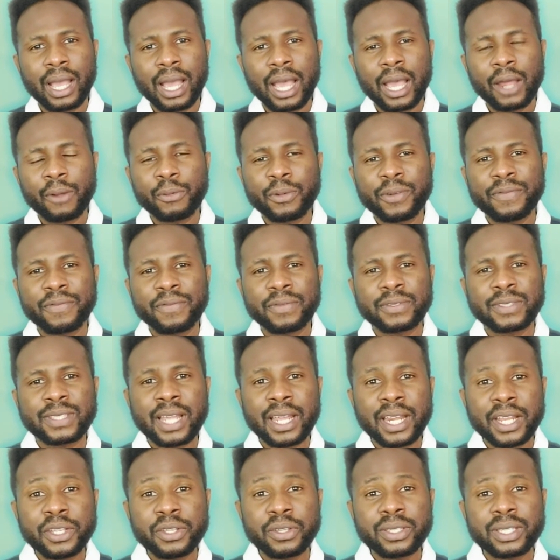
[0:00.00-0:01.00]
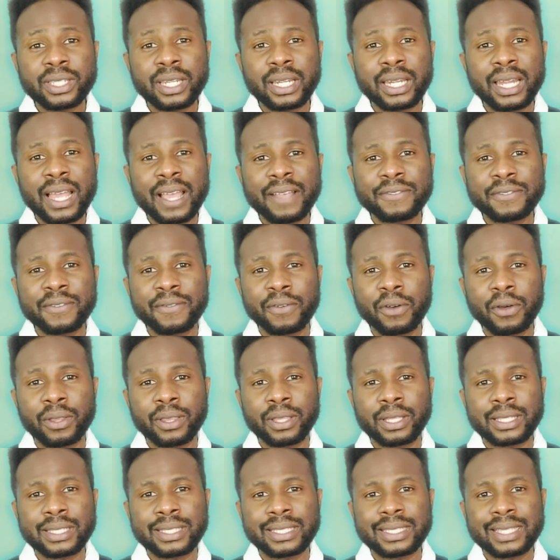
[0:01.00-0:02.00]
and we've started using the lives of
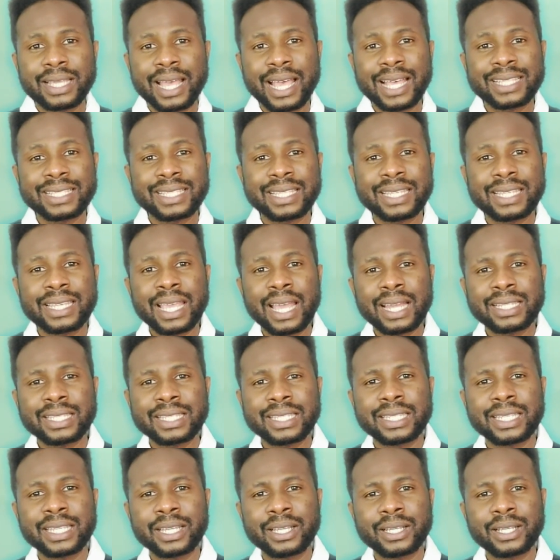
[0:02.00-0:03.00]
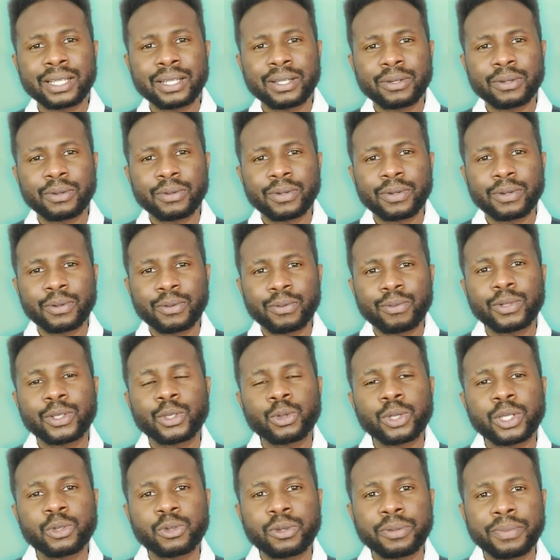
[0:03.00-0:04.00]
others as the yardstick with
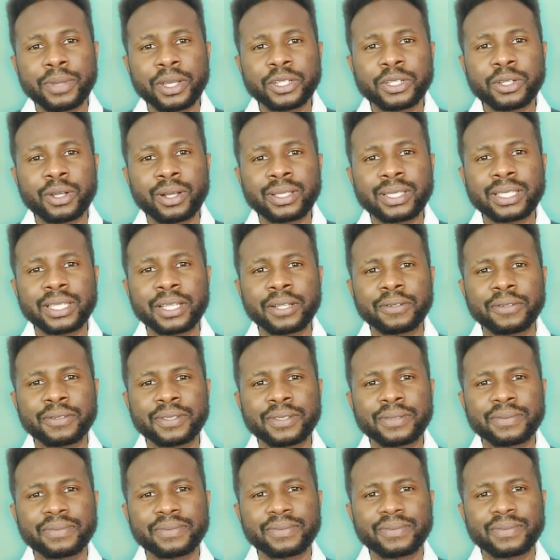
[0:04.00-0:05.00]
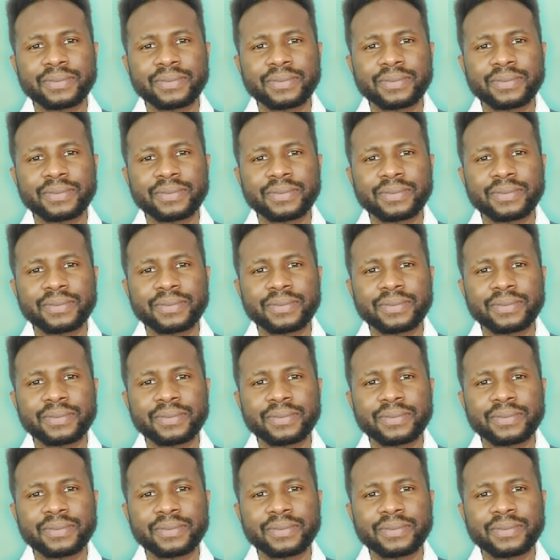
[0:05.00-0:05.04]
which we measure ourselves.